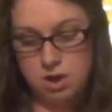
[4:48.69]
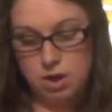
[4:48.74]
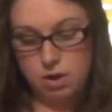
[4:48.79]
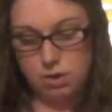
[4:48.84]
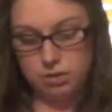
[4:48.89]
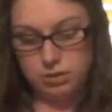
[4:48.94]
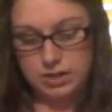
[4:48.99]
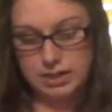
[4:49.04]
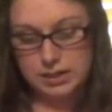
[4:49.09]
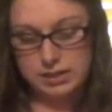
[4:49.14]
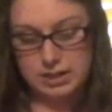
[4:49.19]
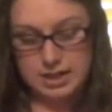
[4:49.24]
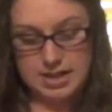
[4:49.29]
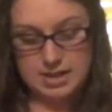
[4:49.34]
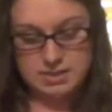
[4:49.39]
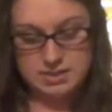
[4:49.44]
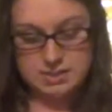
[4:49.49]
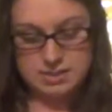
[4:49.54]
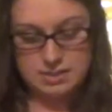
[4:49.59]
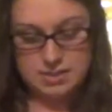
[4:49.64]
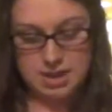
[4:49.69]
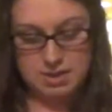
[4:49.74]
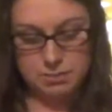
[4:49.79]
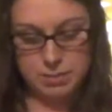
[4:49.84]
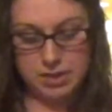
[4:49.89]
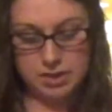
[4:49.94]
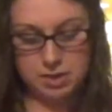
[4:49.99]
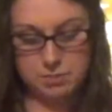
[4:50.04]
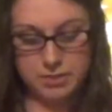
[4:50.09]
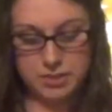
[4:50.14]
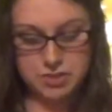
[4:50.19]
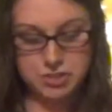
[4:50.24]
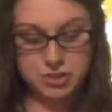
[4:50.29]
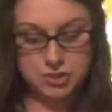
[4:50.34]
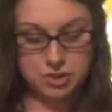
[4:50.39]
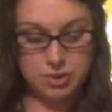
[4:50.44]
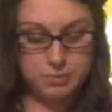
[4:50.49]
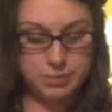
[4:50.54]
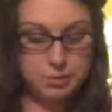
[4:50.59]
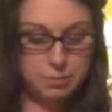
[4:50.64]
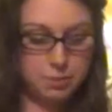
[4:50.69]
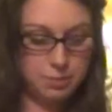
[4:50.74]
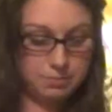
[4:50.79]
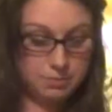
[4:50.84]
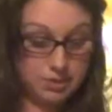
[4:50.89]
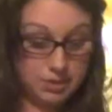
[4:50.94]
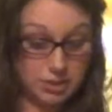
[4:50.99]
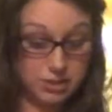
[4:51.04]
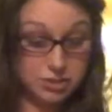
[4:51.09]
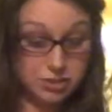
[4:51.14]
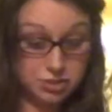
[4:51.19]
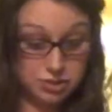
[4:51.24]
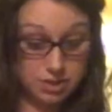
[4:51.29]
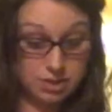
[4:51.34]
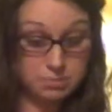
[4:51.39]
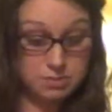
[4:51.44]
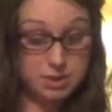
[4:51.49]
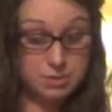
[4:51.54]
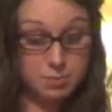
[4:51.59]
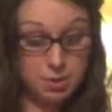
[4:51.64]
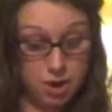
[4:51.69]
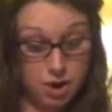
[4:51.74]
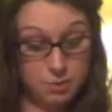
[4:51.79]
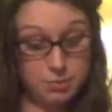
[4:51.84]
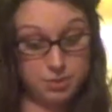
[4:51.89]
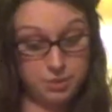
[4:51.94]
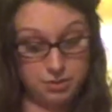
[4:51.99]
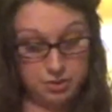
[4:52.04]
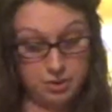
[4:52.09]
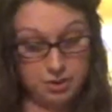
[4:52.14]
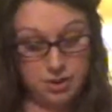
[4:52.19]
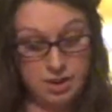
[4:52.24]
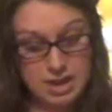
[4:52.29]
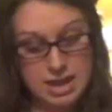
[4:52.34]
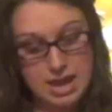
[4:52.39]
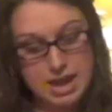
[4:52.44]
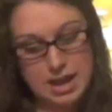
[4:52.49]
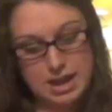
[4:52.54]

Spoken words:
Online classes have become extremely popular